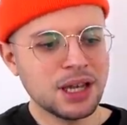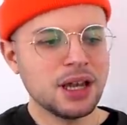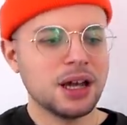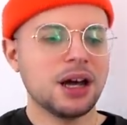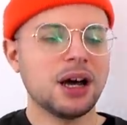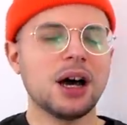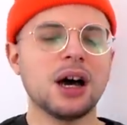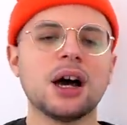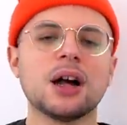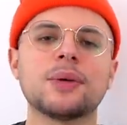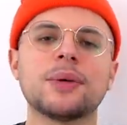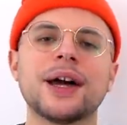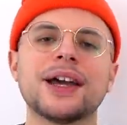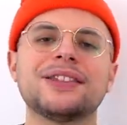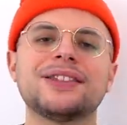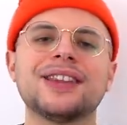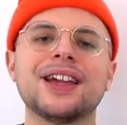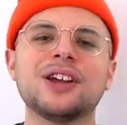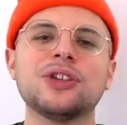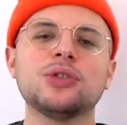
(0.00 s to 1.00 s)

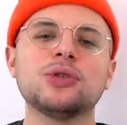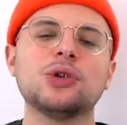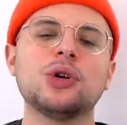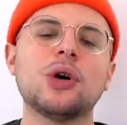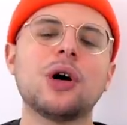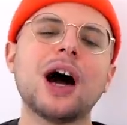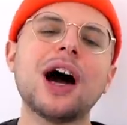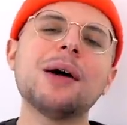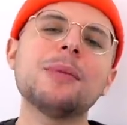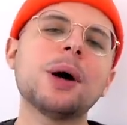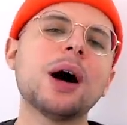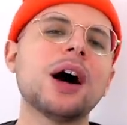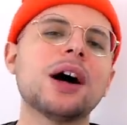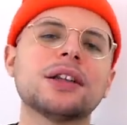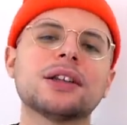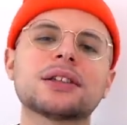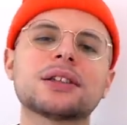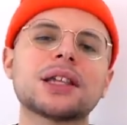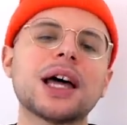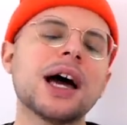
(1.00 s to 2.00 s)
Alright, there you go. I'm
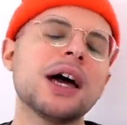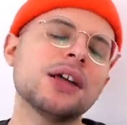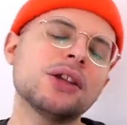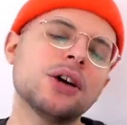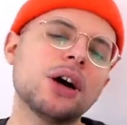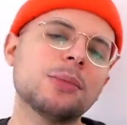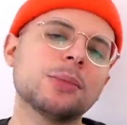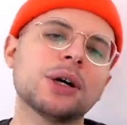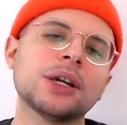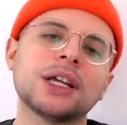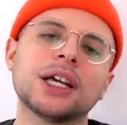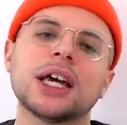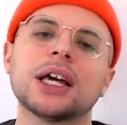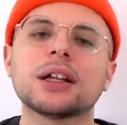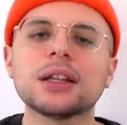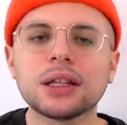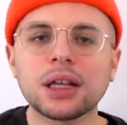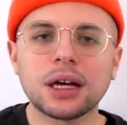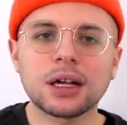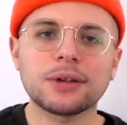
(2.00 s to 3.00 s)
honest. I know I'm gonna get
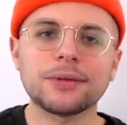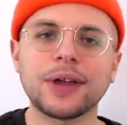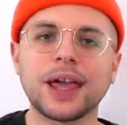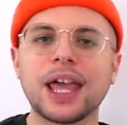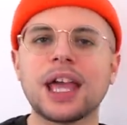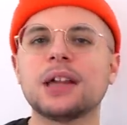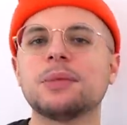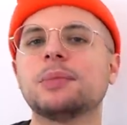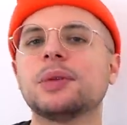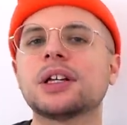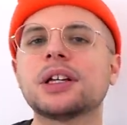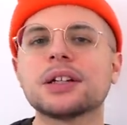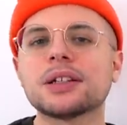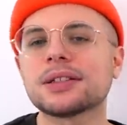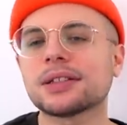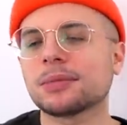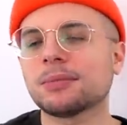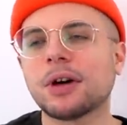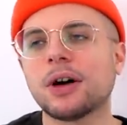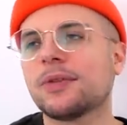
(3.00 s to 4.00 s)
a lot of hate
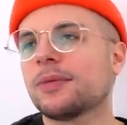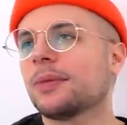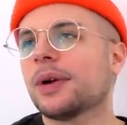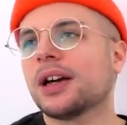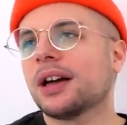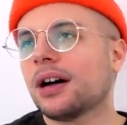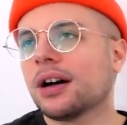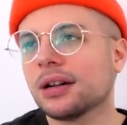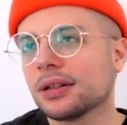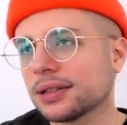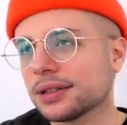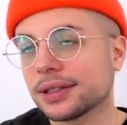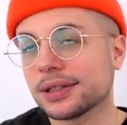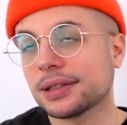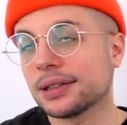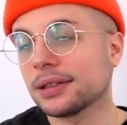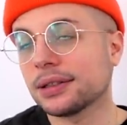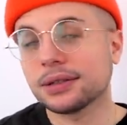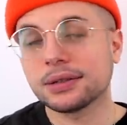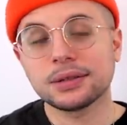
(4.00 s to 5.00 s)
because of my
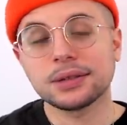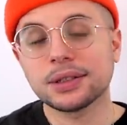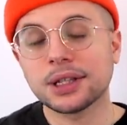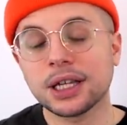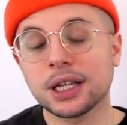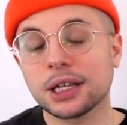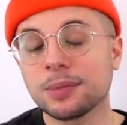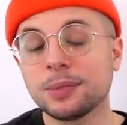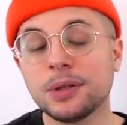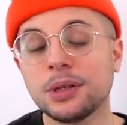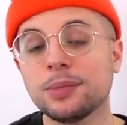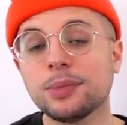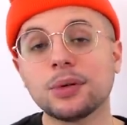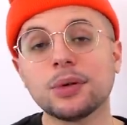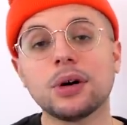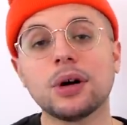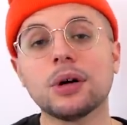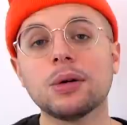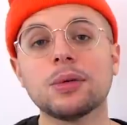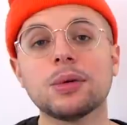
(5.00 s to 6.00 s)
honesty. You know, like, people
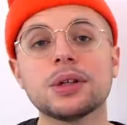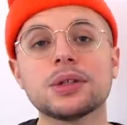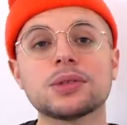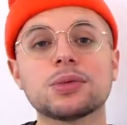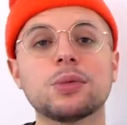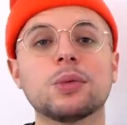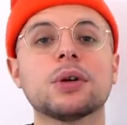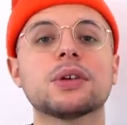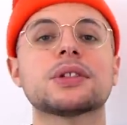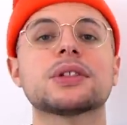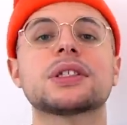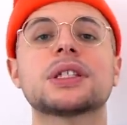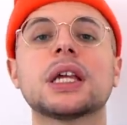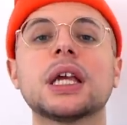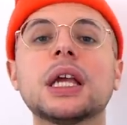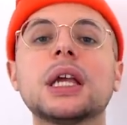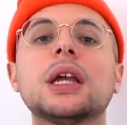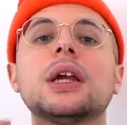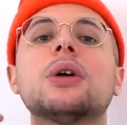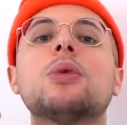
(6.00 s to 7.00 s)
always want to
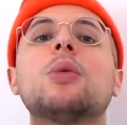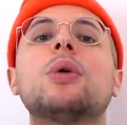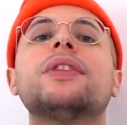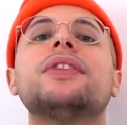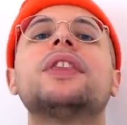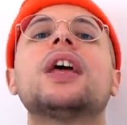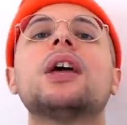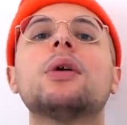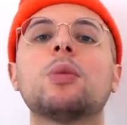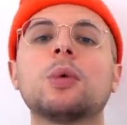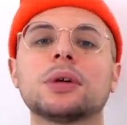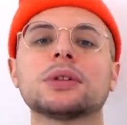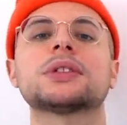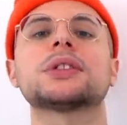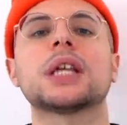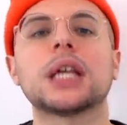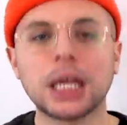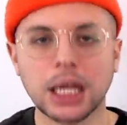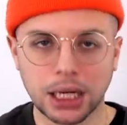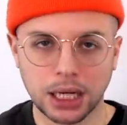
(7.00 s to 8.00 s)
hear what they want
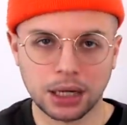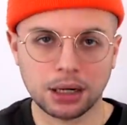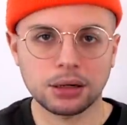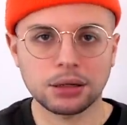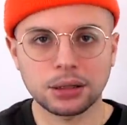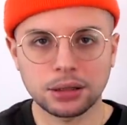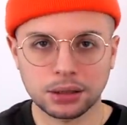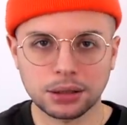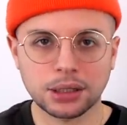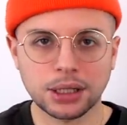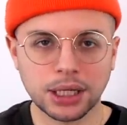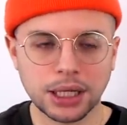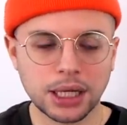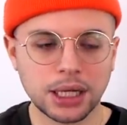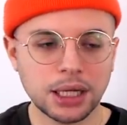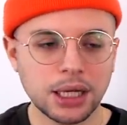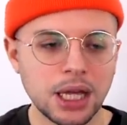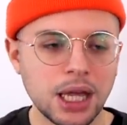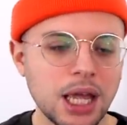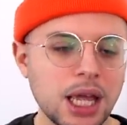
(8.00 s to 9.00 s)
to hear,
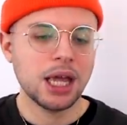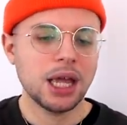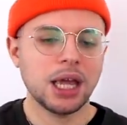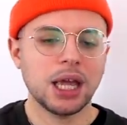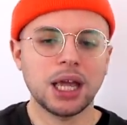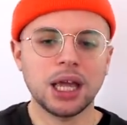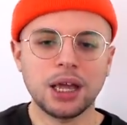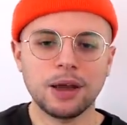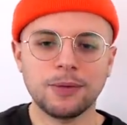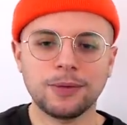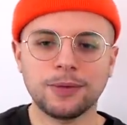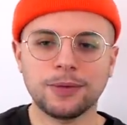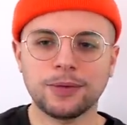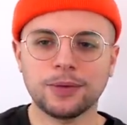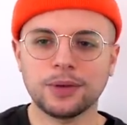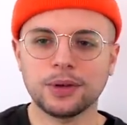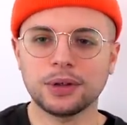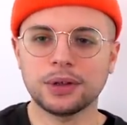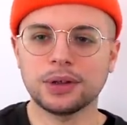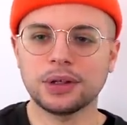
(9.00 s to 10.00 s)
okay?
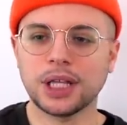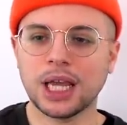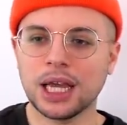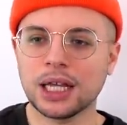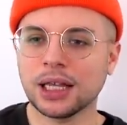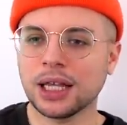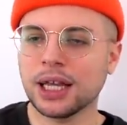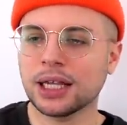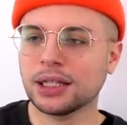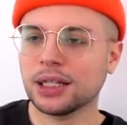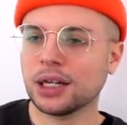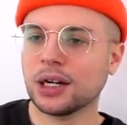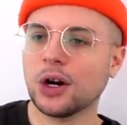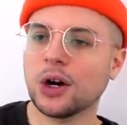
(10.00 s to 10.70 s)
If they like that